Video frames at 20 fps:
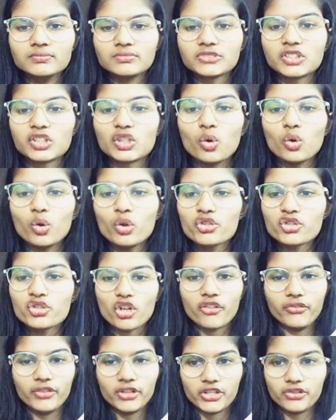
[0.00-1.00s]
nodes
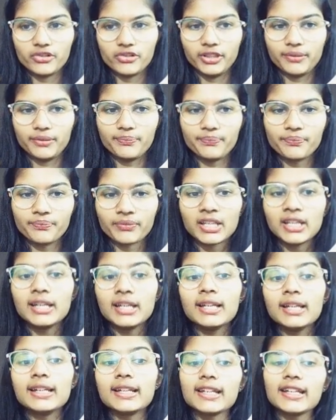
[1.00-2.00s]
of a tree
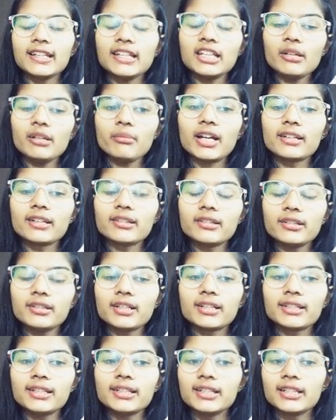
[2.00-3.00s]
in a manner
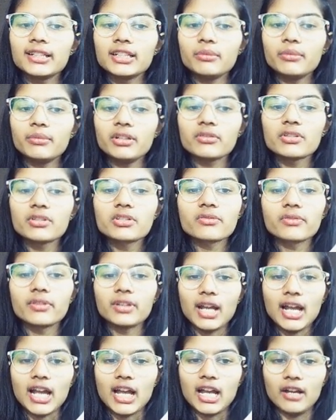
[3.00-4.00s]
that the element which we
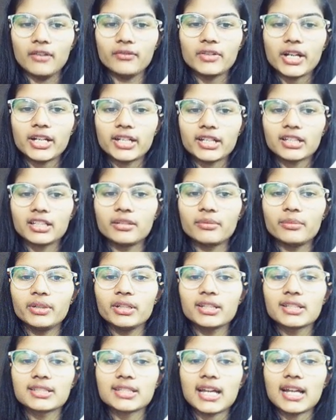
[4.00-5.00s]
have, that element
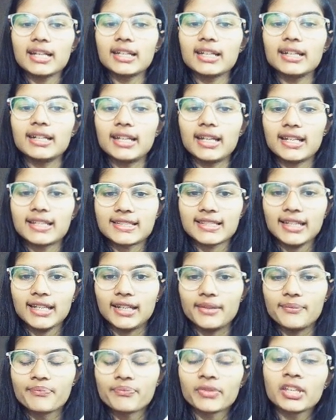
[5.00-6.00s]
is at index I.
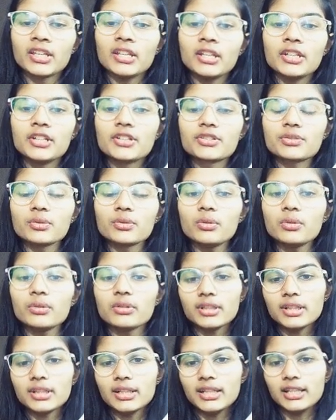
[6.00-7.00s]
So
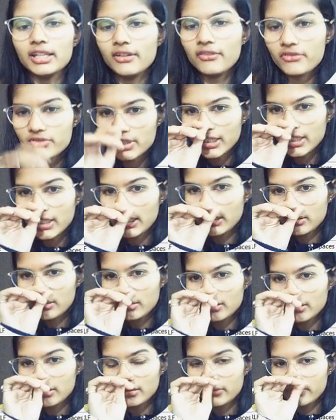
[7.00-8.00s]
the left child
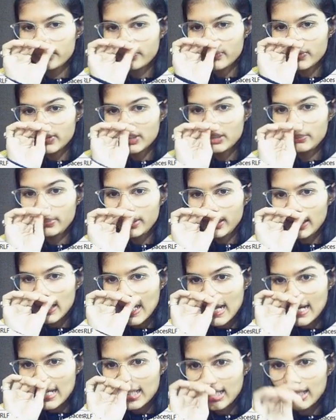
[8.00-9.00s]
will be
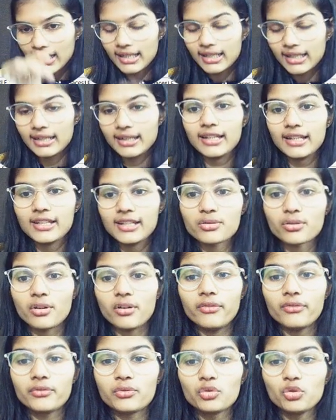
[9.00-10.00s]
at an index
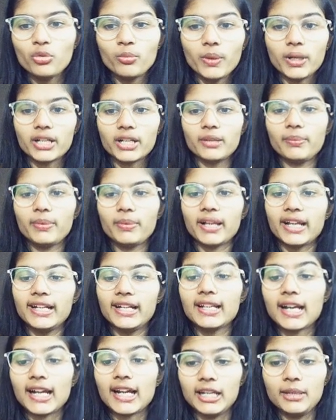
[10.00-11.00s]
of 2
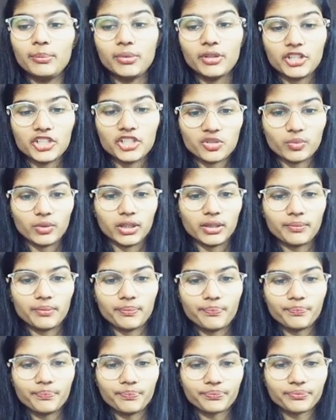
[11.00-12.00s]
multiplied I plus 1.
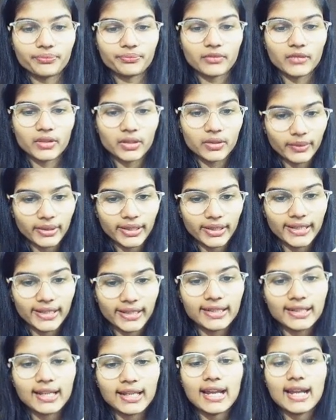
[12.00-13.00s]

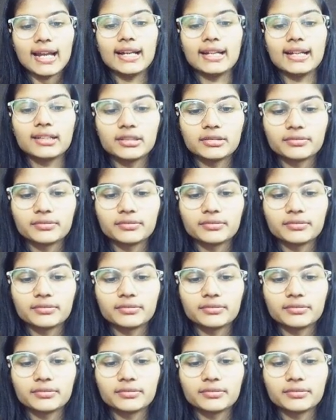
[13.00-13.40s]
Right, and